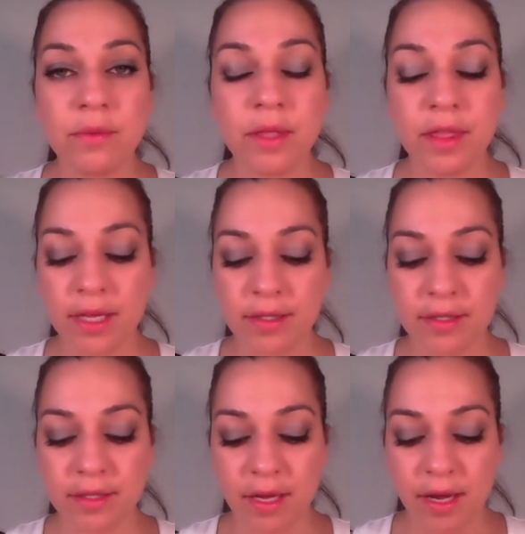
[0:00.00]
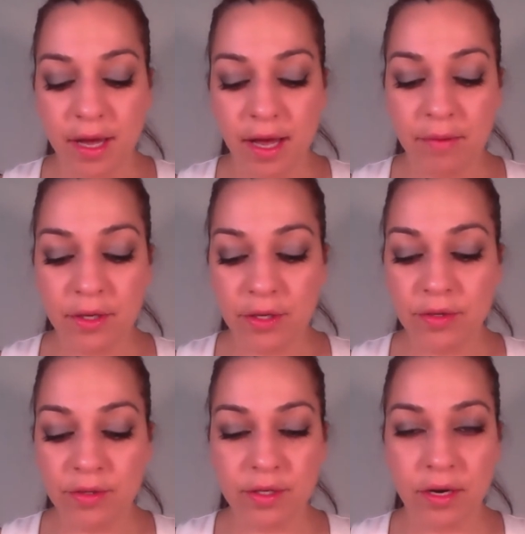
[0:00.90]
with this. I'm going to
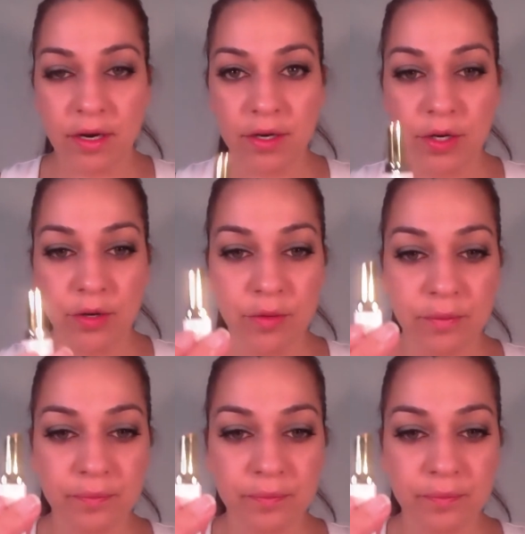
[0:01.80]
use our new